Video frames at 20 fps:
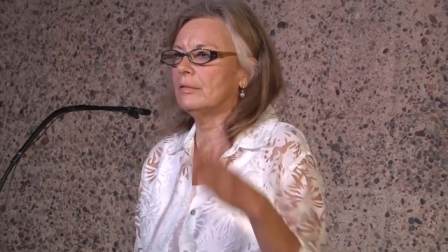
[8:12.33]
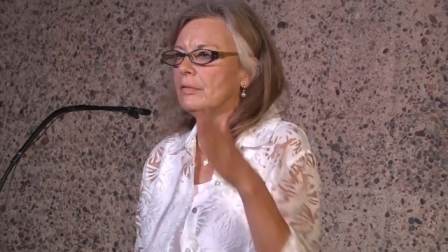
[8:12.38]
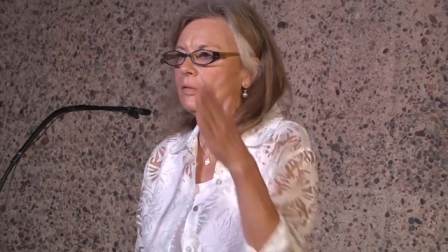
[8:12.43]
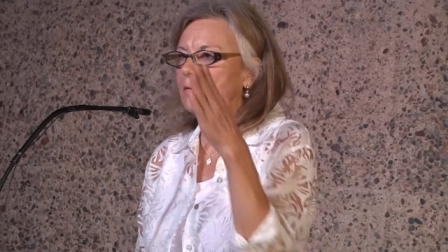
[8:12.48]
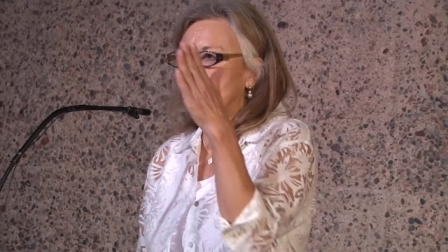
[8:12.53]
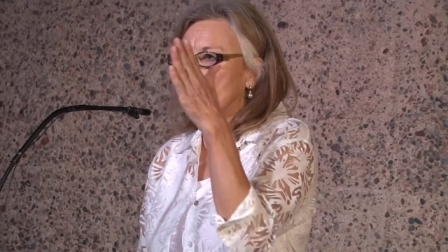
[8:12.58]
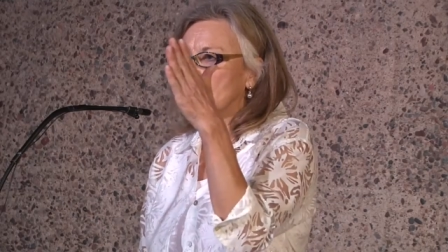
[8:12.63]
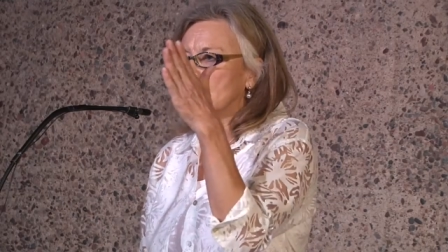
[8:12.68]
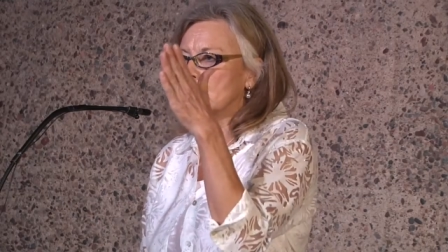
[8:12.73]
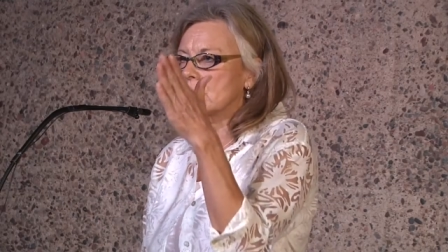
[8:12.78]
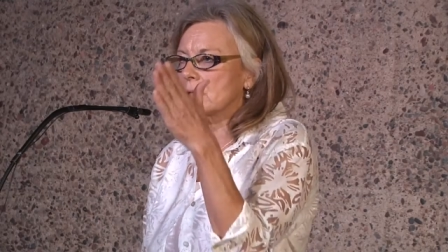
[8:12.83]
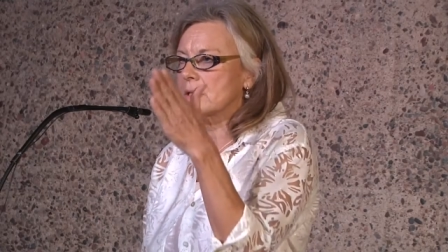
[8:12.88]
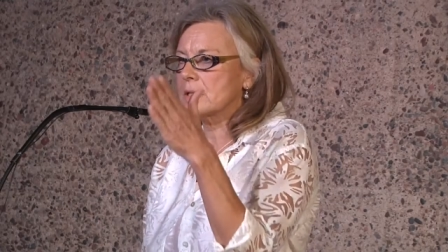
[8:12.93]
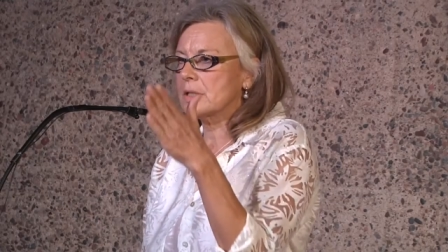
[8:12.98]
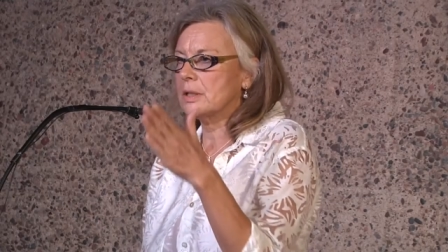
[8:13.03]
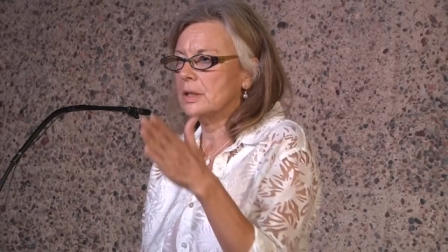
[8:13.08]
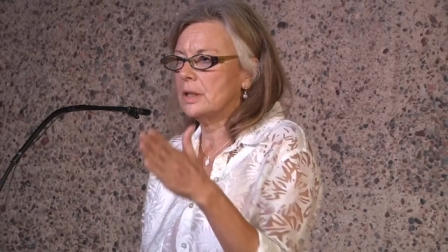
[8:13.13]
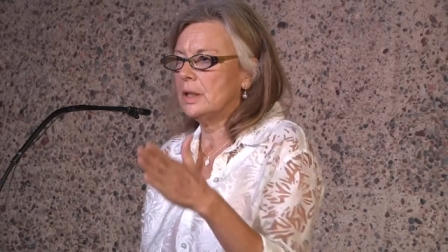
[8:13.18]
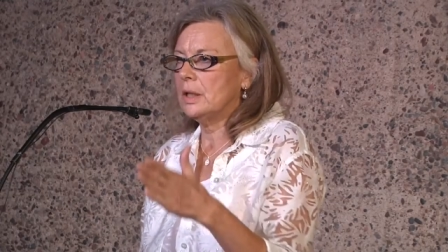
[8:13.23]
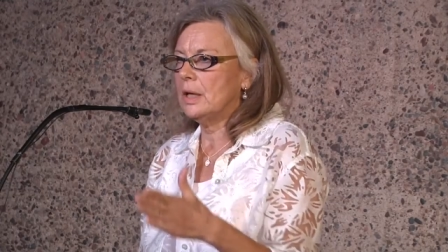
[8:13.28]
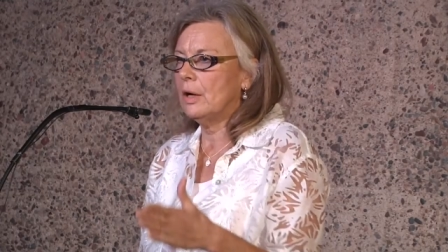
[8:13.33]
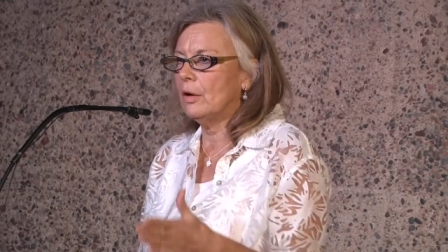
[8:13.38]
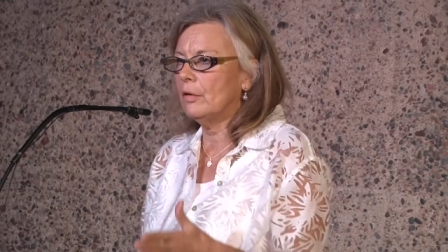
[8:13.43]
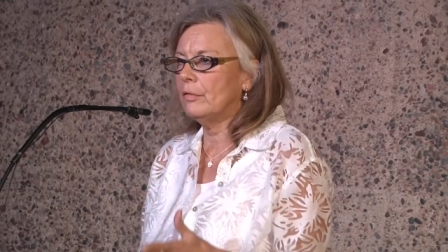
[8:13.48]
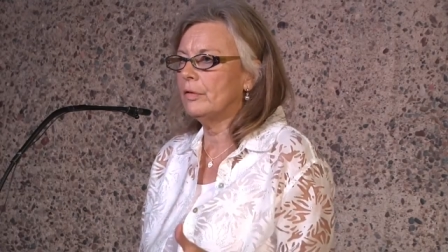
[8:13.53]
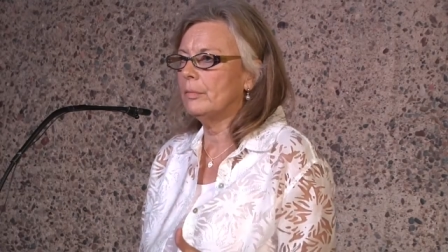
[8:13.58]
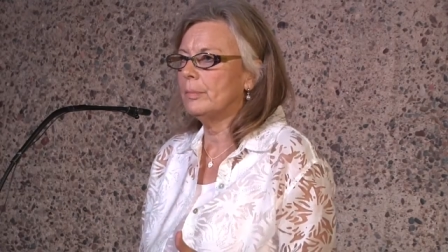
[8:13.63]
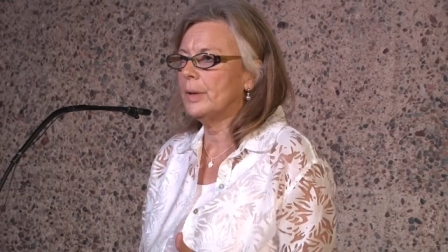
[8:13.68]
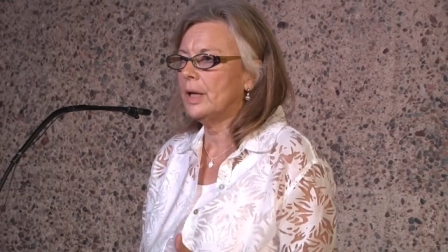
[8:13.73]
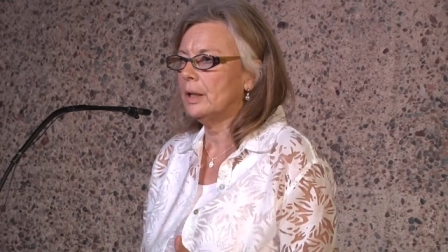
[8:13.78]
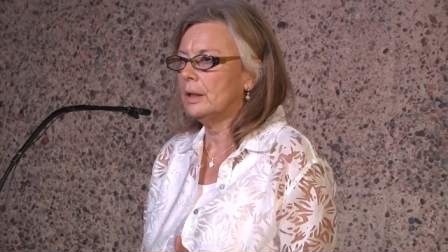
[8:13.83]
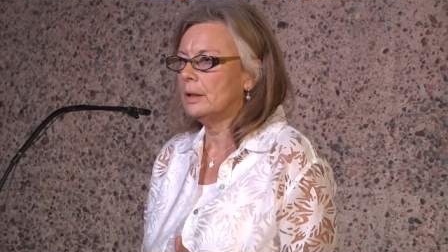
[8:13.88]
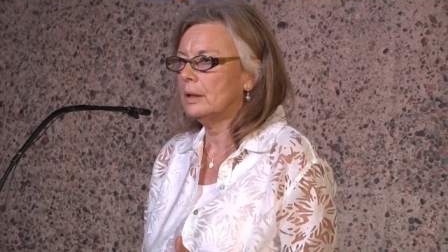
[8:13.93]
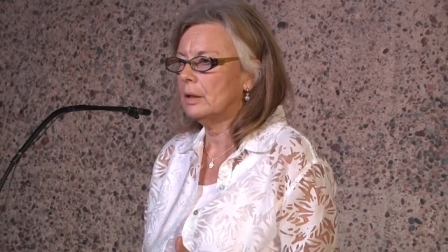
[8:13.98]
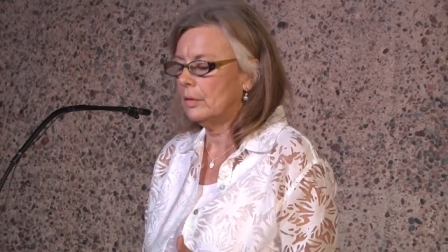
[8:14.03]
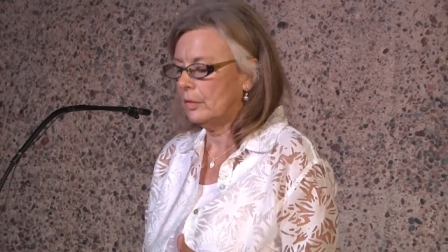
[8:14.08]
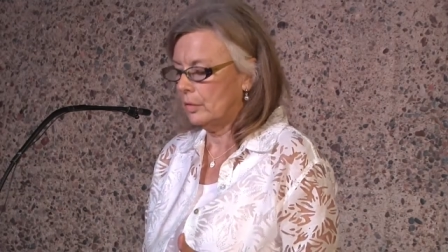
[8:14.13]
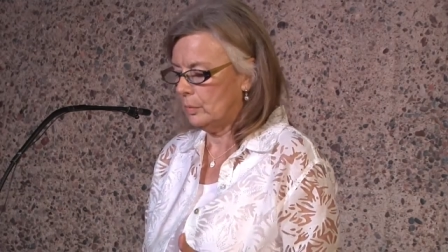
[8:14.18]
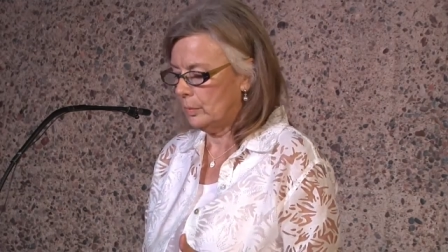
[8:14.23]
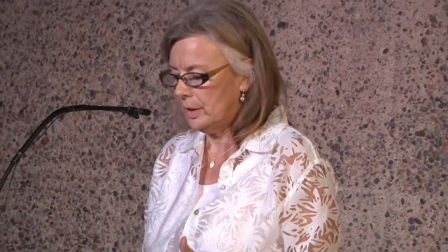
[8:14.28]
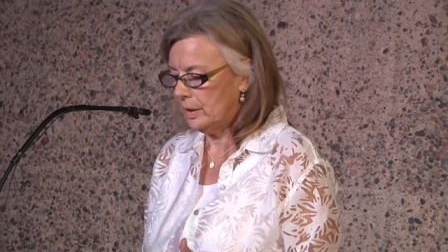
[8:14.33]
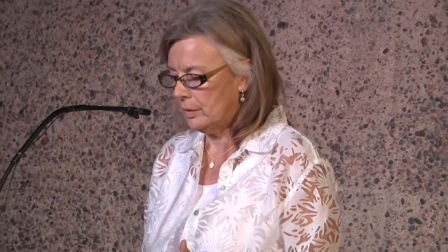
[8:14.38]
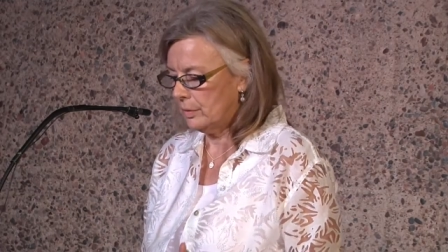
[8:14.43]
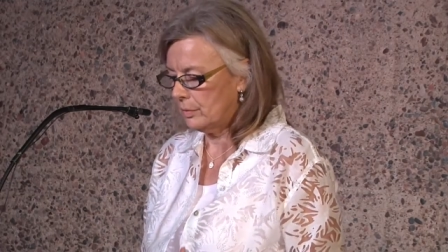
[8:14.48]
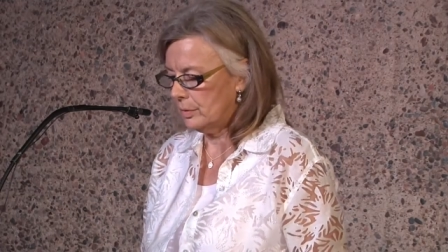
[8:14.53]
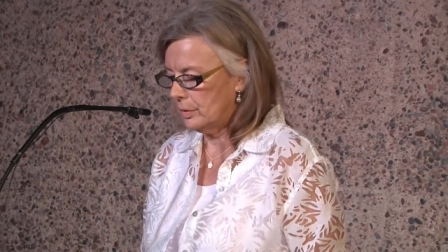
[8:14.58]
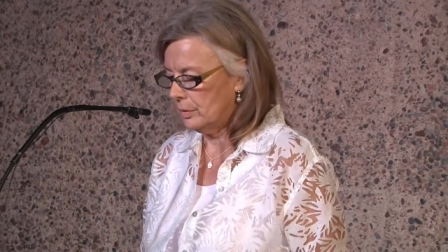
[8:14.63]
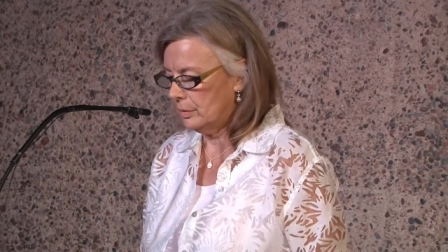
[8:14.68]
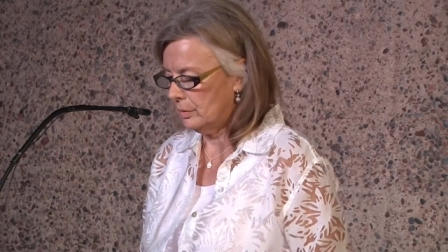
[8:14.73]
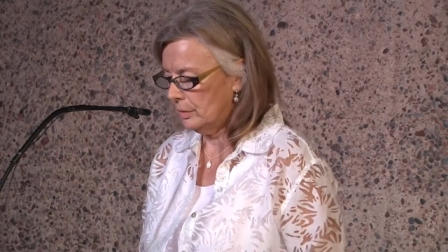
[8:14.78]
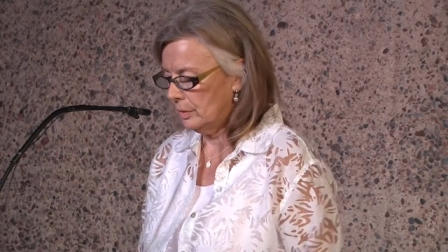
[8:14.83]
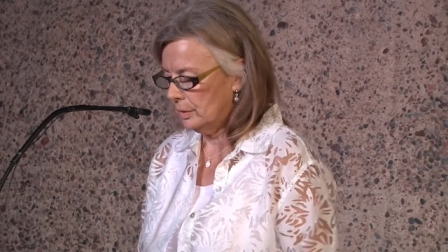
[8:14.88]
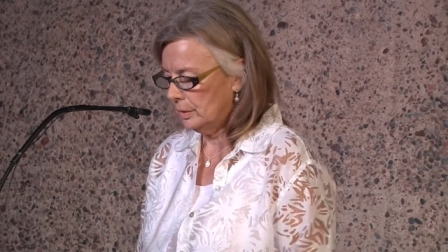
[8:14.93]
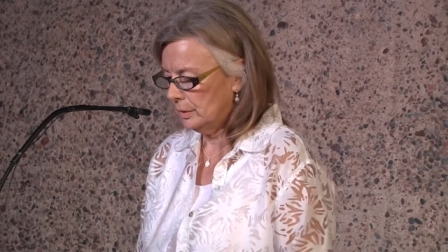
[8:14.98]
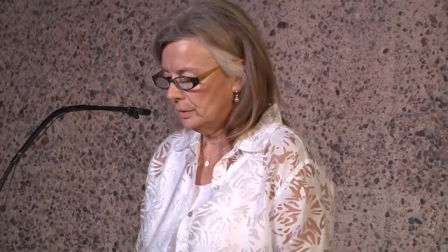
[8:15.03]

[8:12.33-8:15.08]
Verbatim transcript: follows the alphabet all the way through.